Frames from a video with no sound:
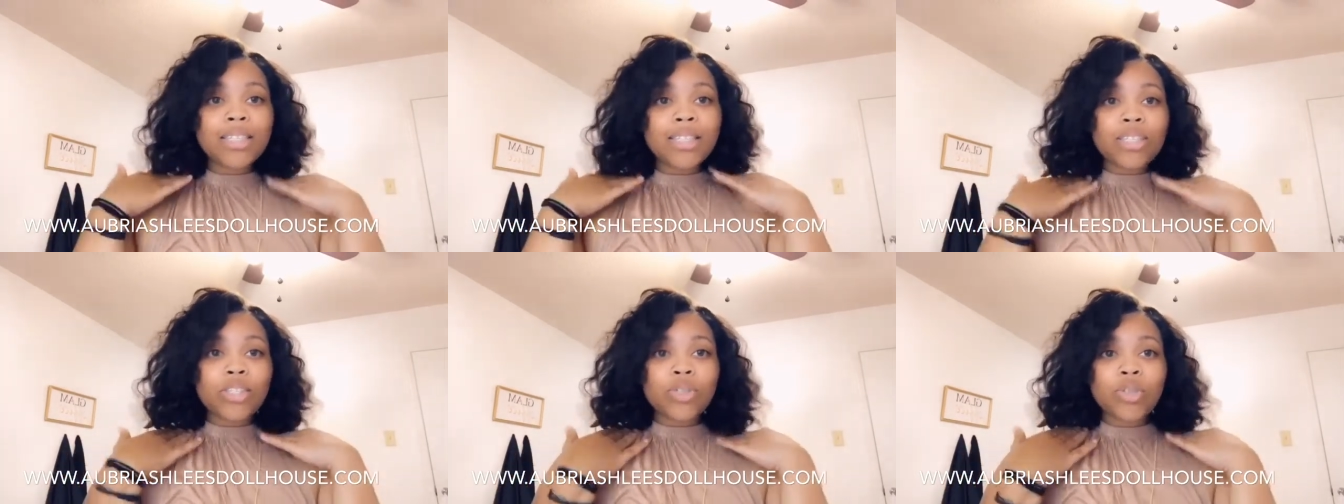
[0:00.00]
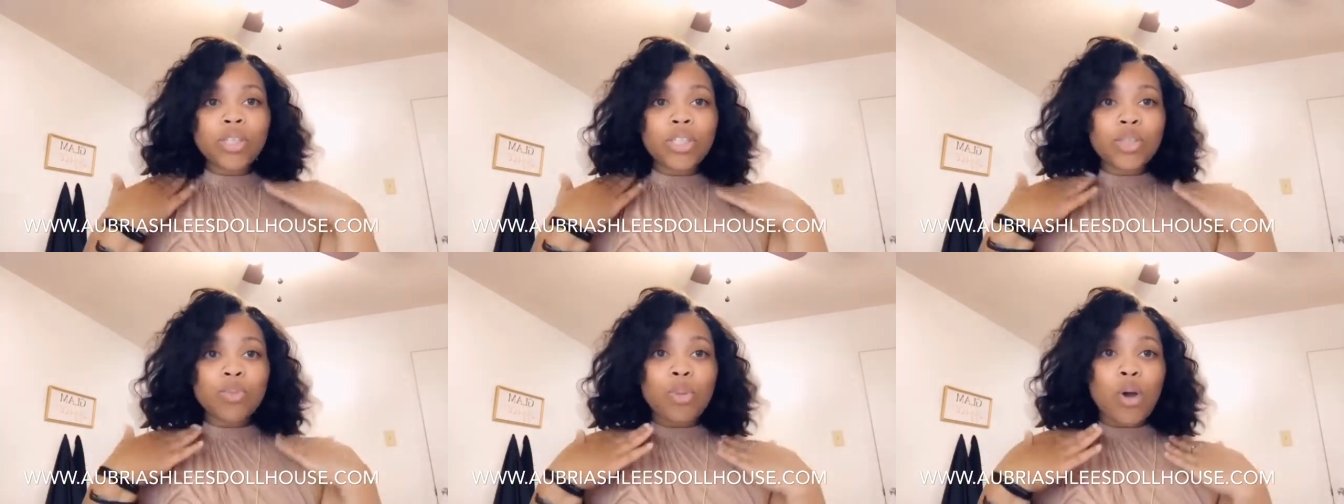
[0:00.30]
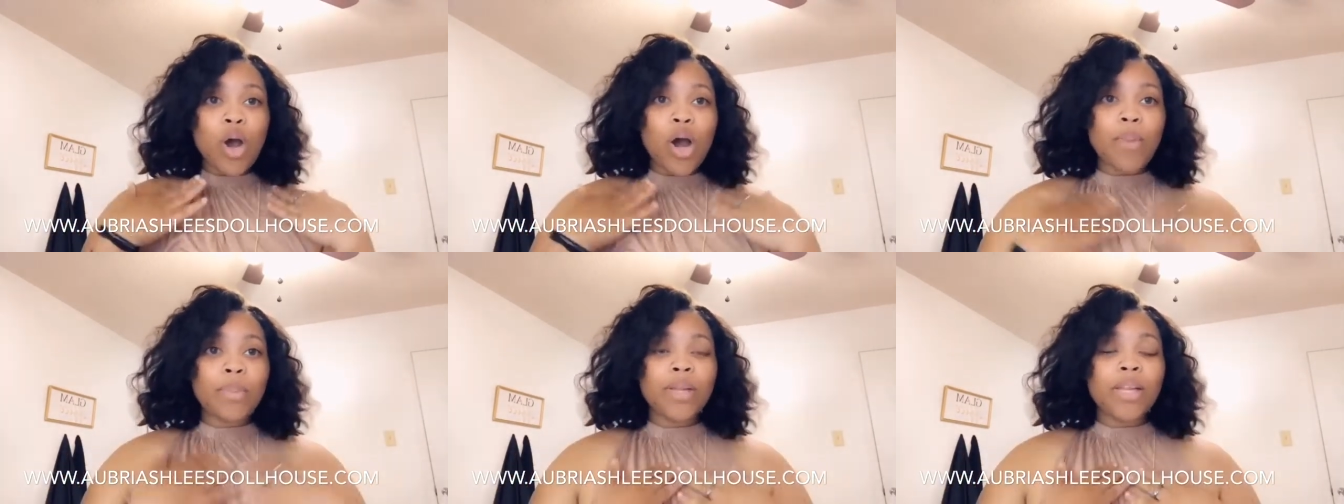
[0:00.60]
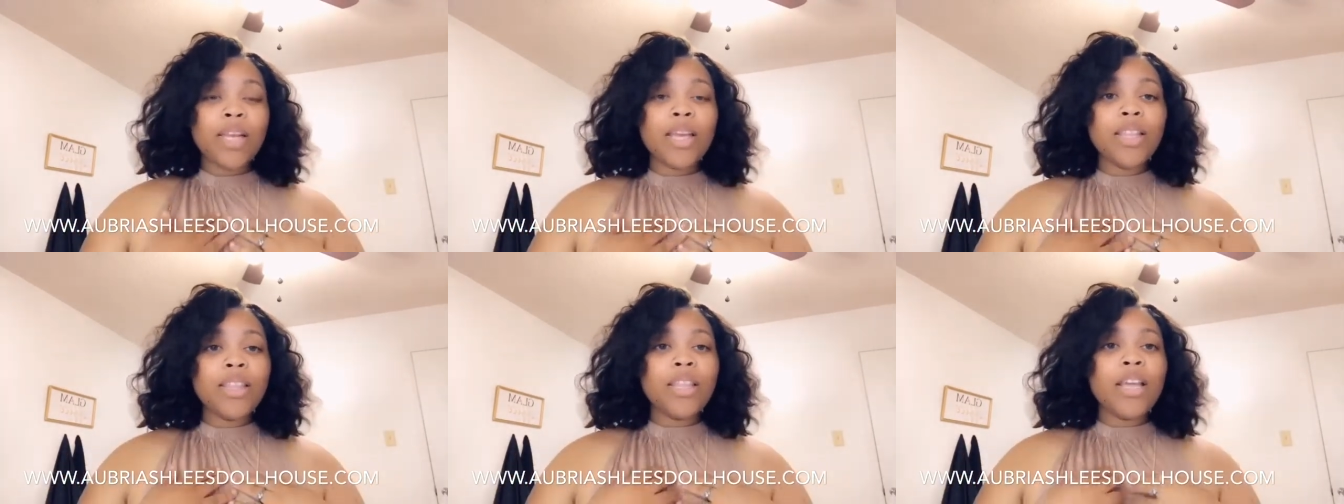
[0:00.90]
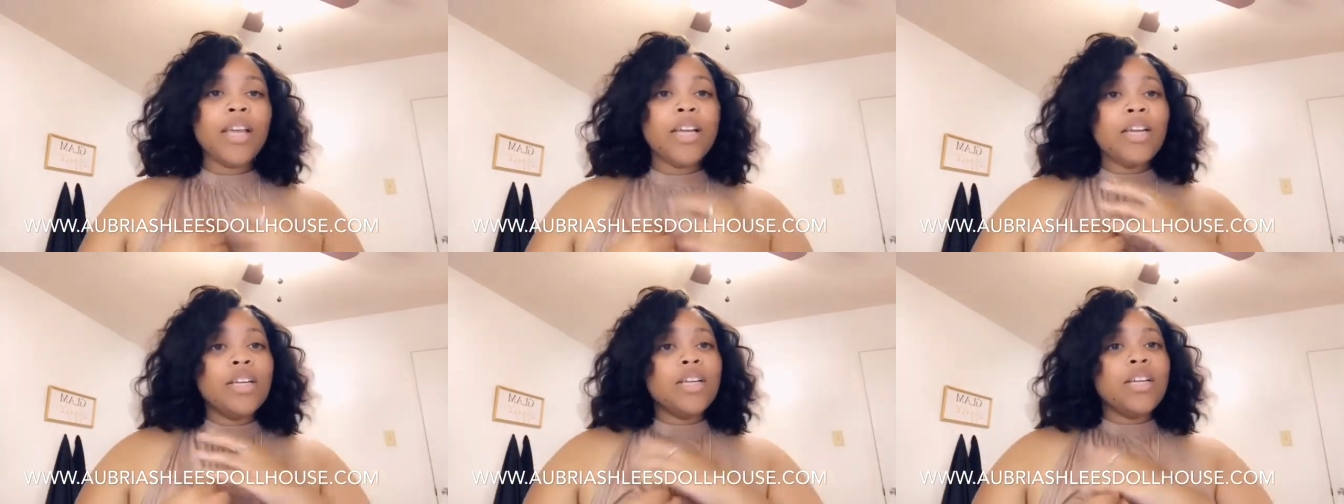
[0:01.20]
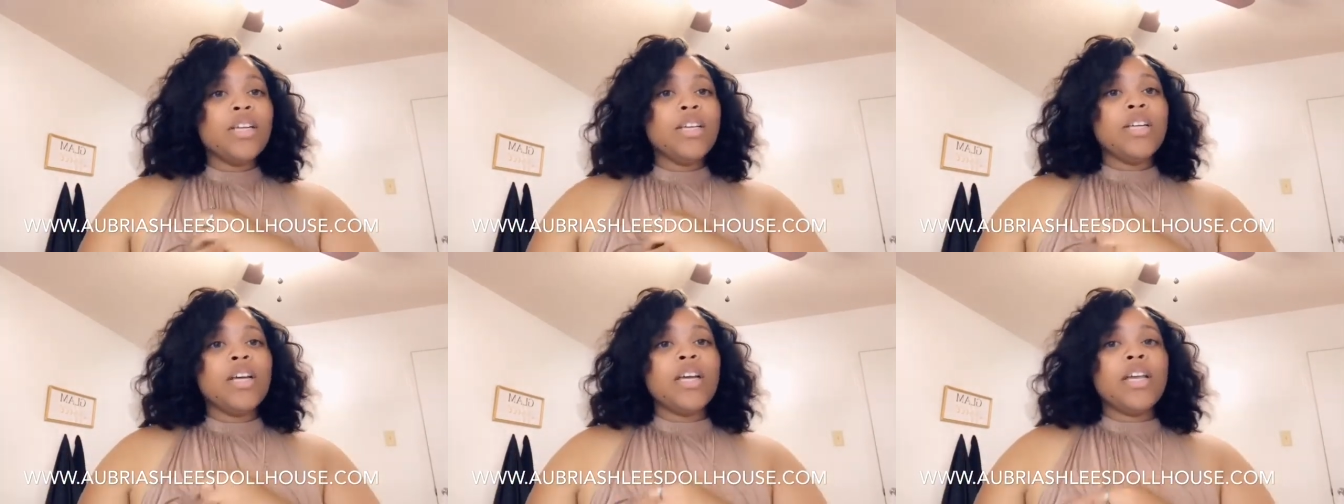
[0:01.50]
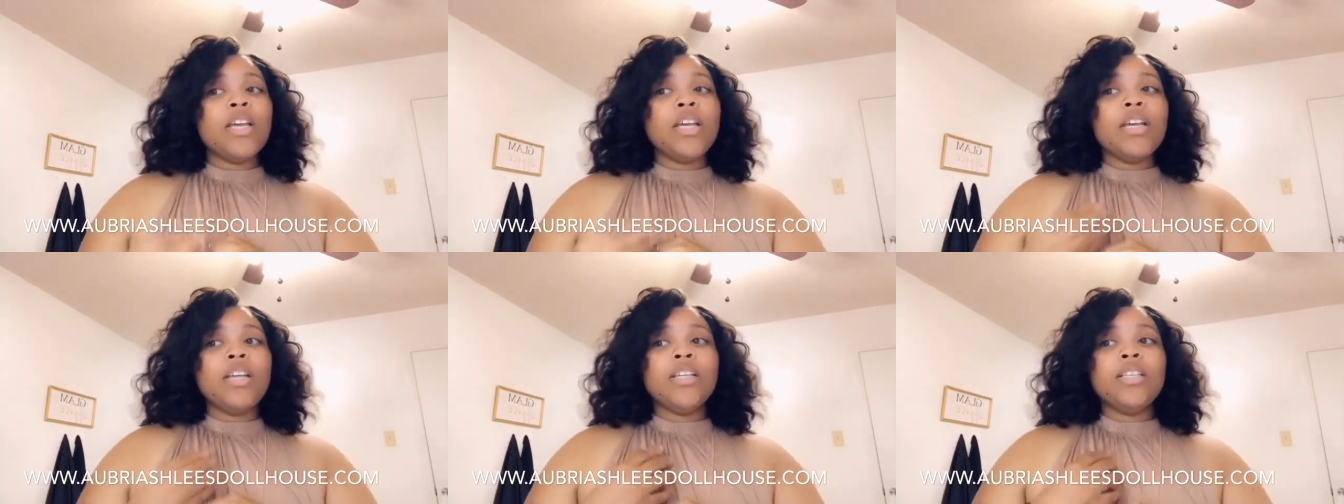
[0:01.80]
to this bob length,
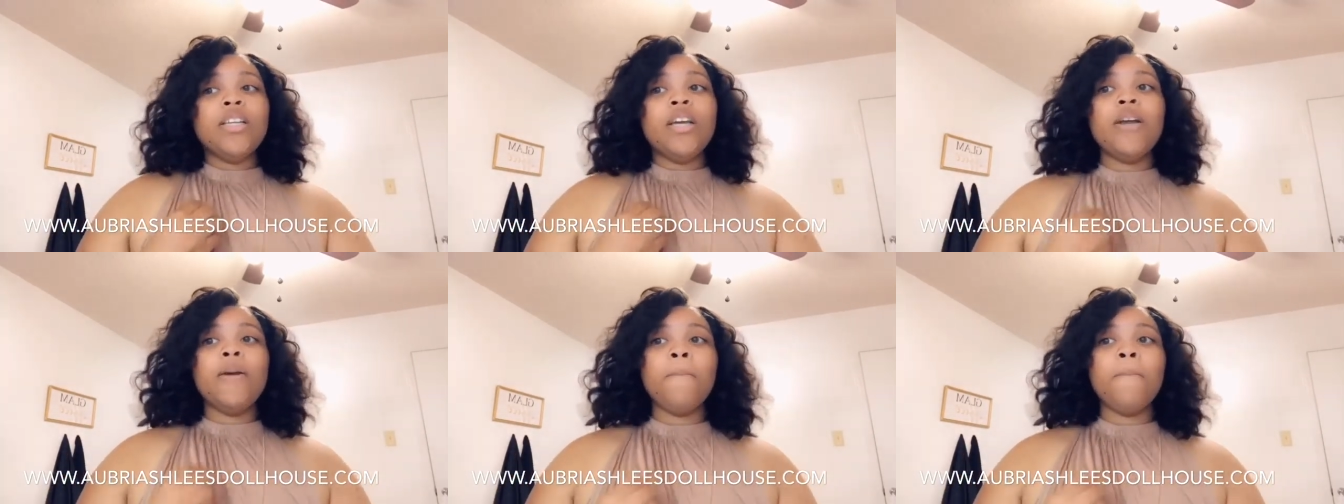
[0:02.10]
and